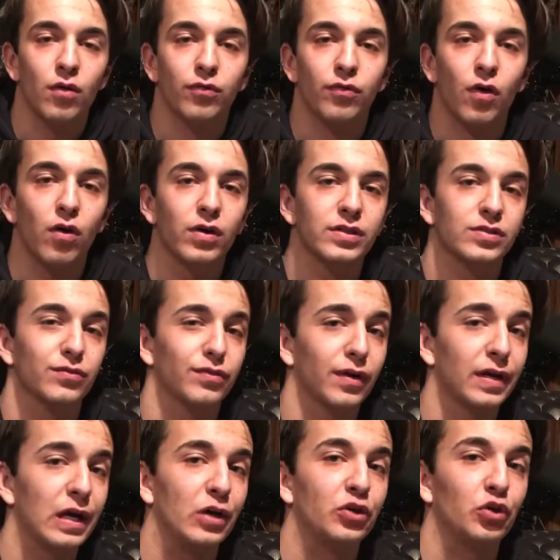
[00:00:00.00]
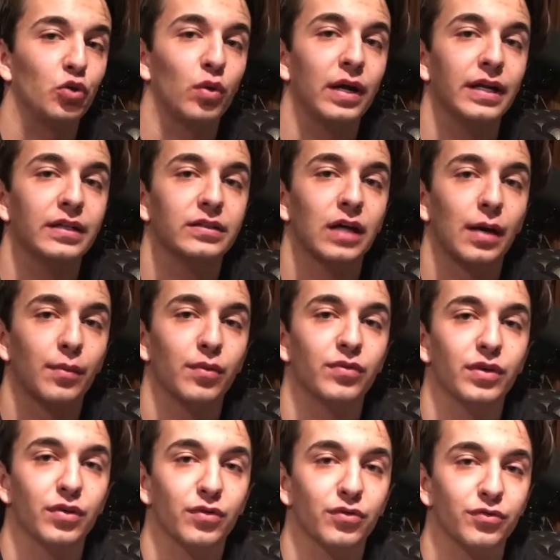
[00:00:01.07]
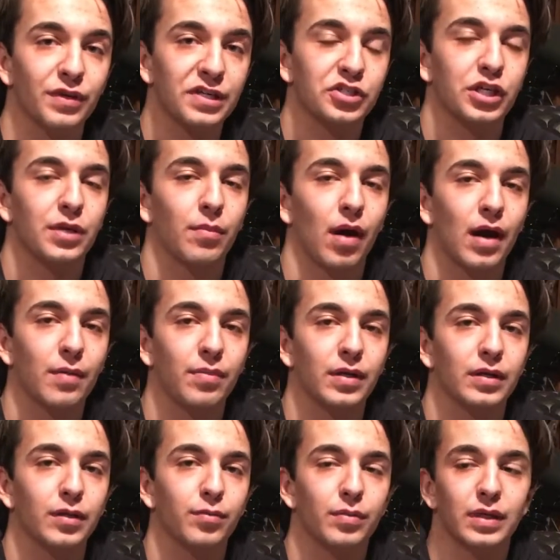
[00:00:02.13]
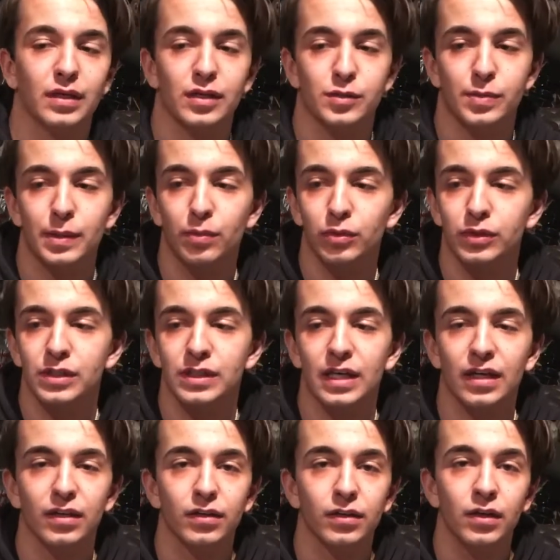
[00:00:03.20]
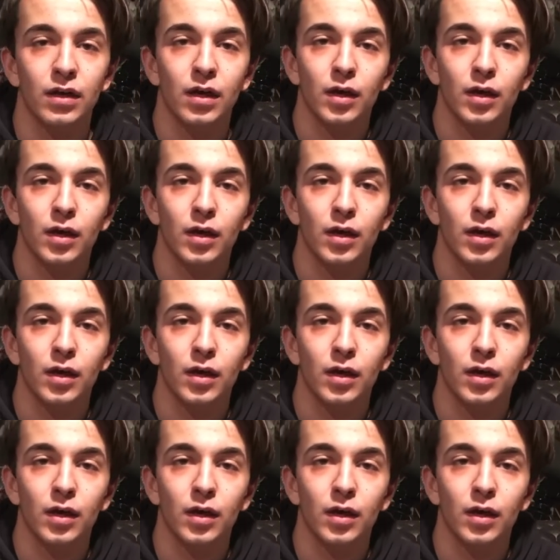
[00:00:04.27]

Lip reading: Fall is a very underrated time of year to fish, in my opinion, because people just tend to